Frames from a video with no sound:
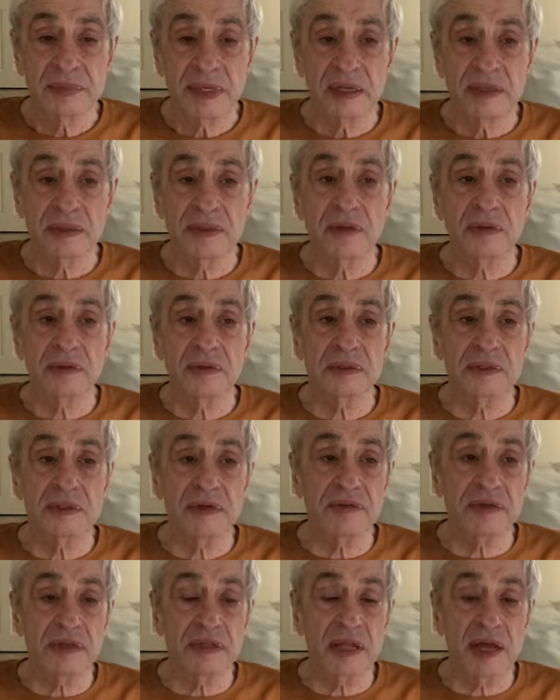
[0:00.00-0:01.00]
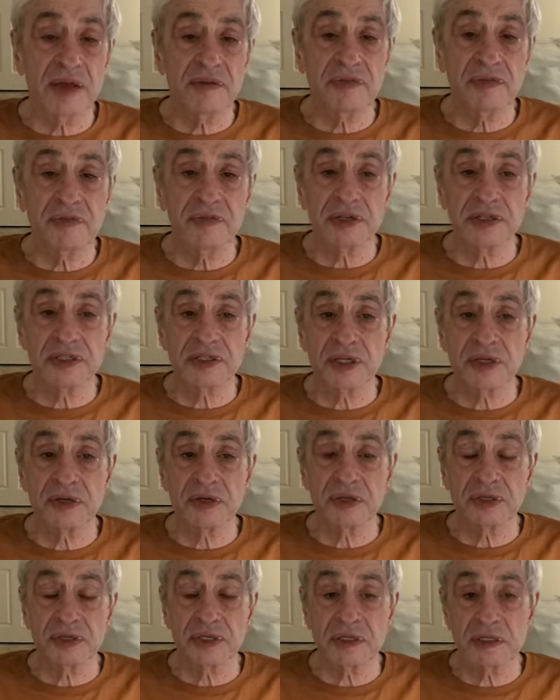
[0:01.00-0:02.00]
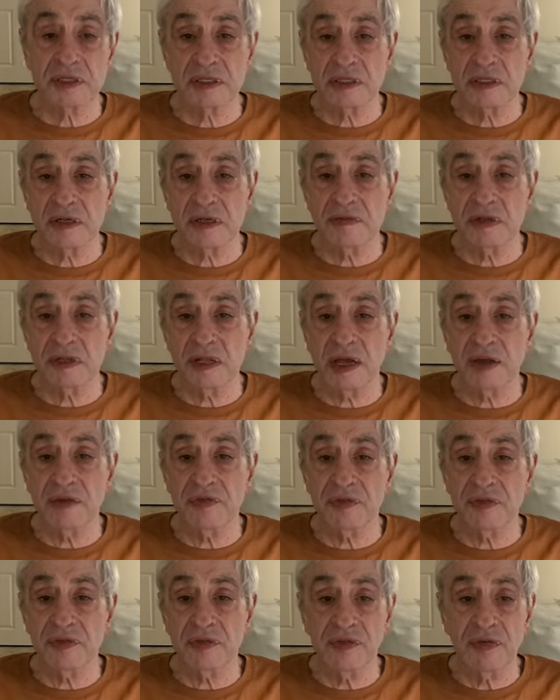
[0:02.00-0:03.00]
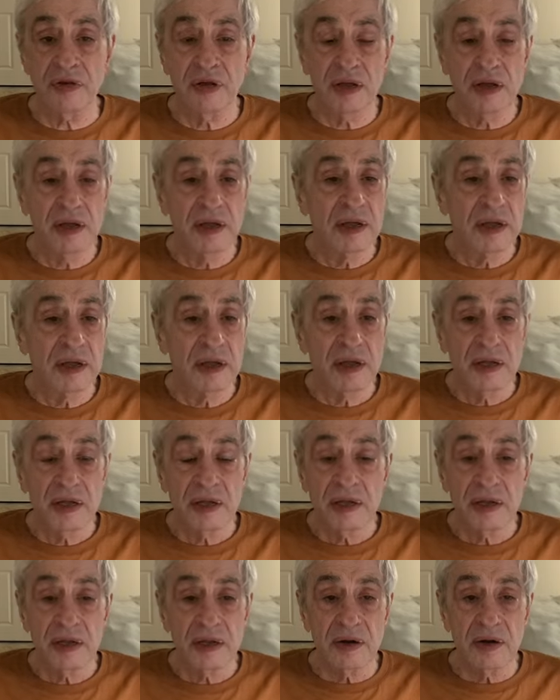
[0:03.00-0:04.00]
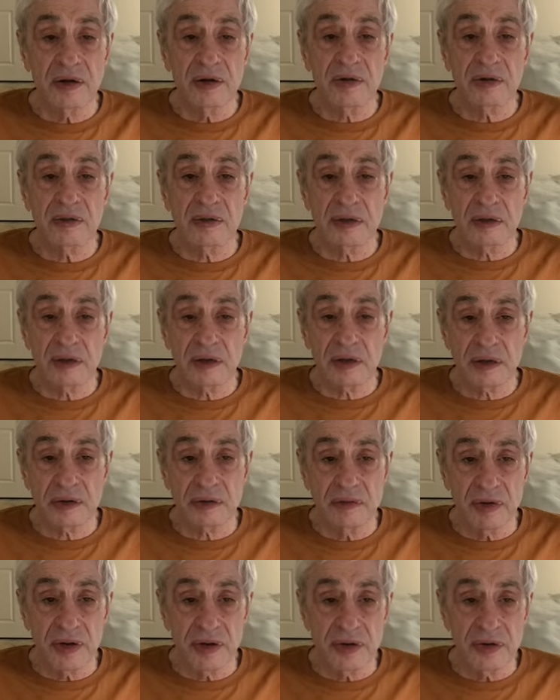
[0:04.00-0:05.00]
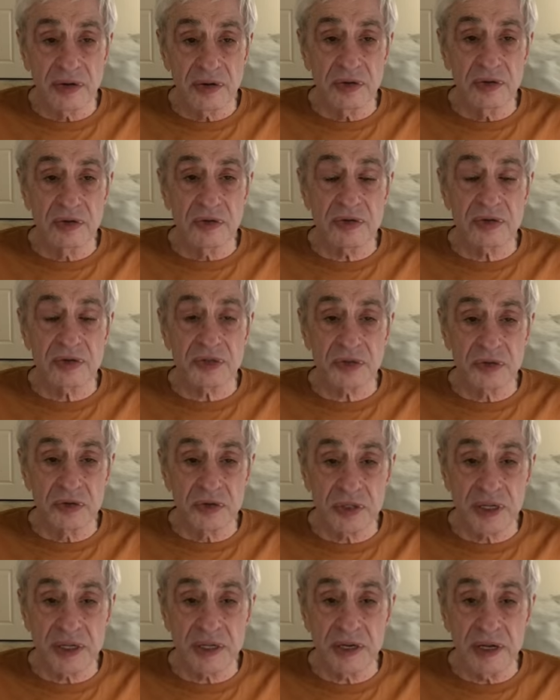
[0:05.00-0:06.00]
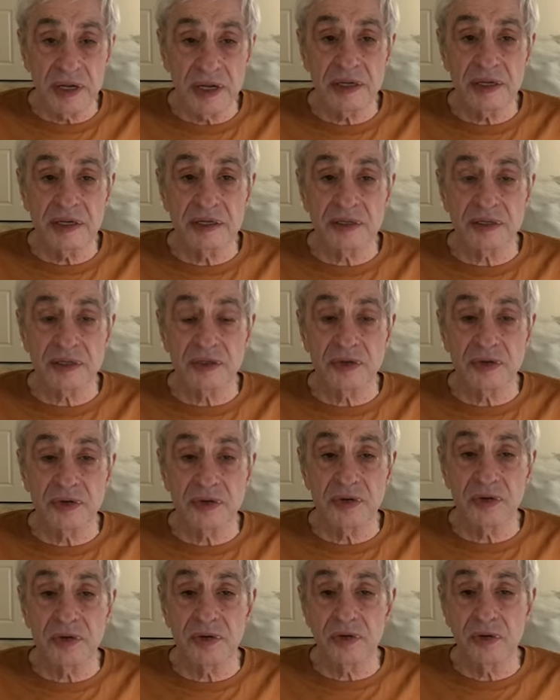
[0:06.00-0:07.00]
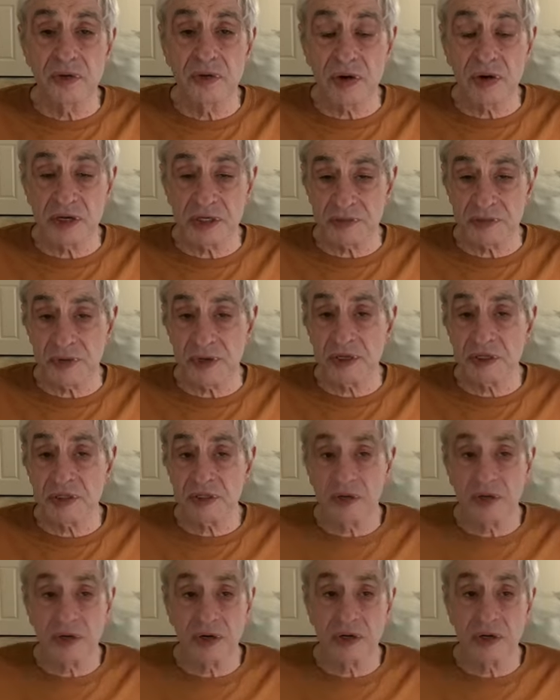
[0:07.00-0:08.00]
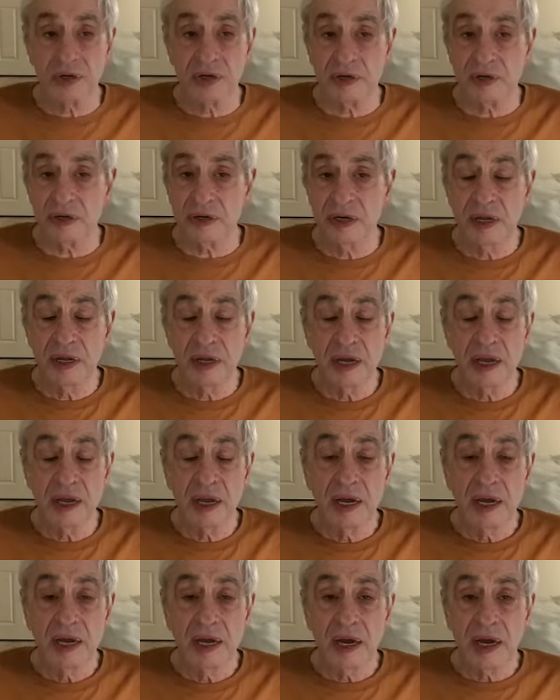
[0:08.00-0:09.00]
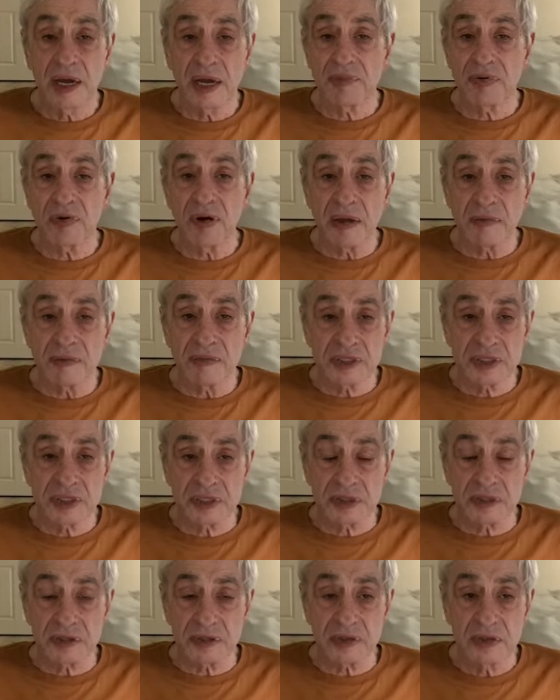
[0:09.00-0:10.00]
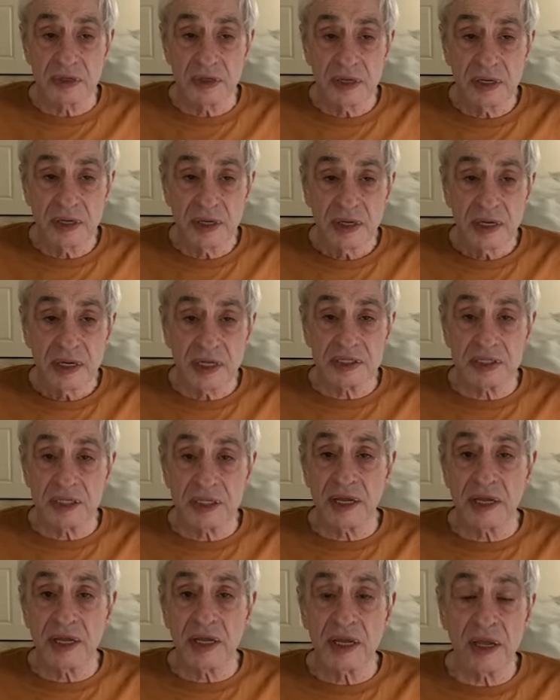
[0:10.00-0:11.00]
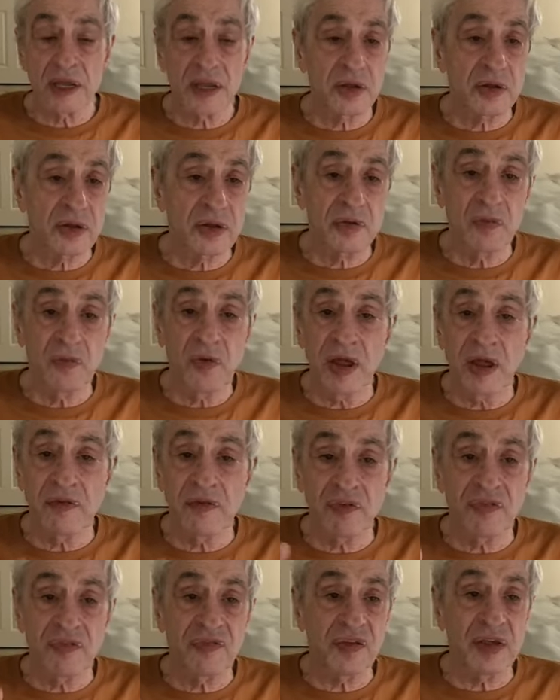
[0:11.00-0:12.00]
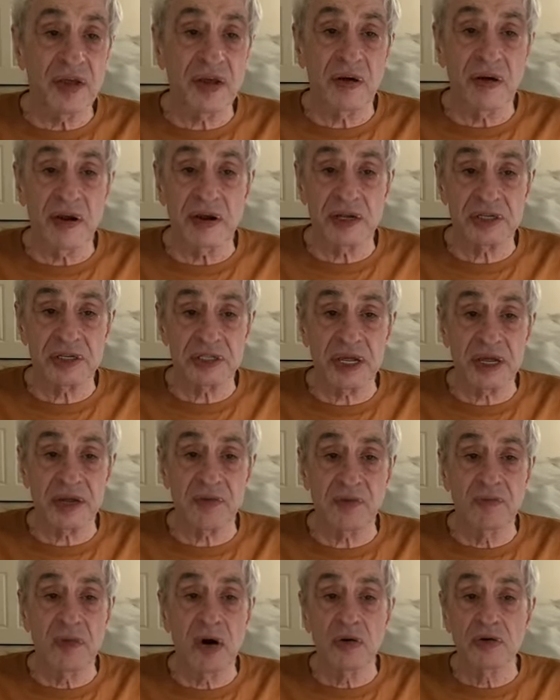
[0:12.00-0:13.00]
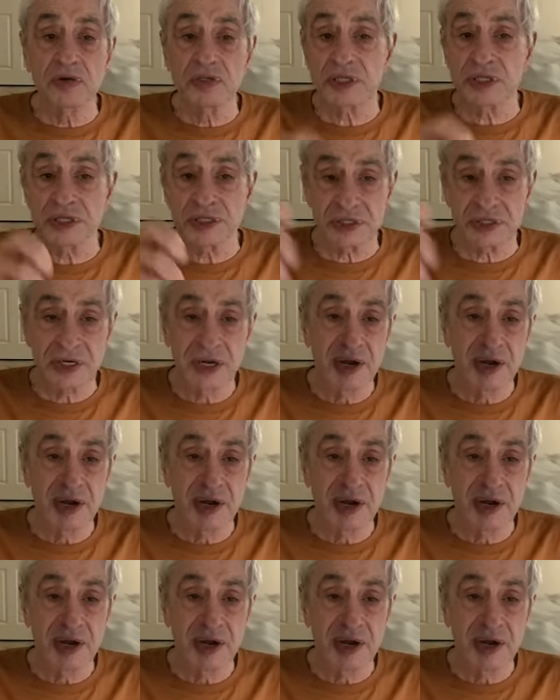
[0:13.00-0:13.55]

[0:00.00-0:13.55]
And don't live a life of excuses. Live a life of, you know, look, when you truly need to do what is being taught here, I promise you, it's like you can wave a finger and it's like Moses